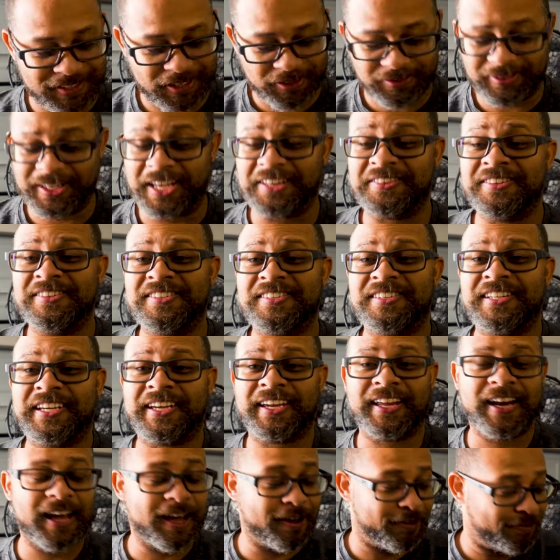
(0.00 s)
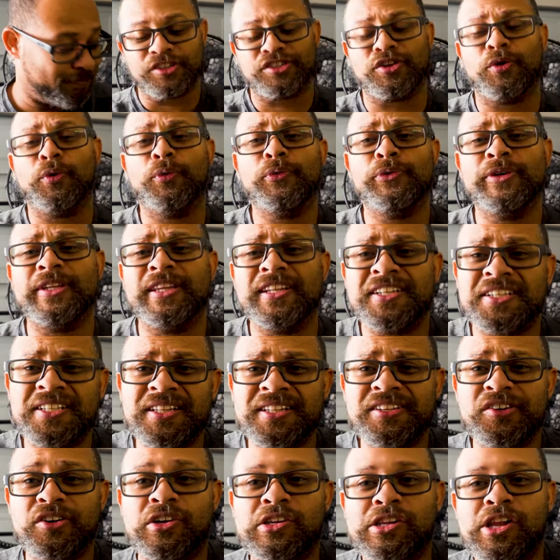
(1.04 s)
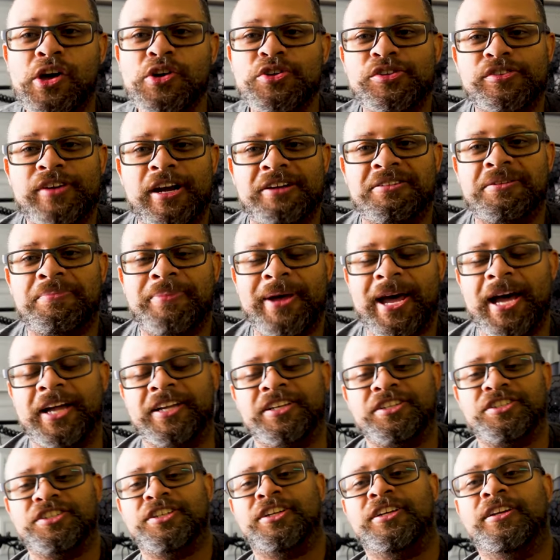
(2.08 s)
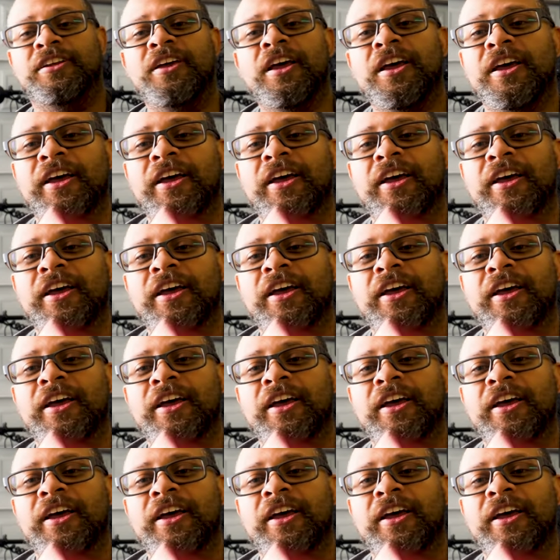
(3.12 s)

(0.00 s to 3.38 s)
No, nothing sticking out. So when we look a little closer at the packaging,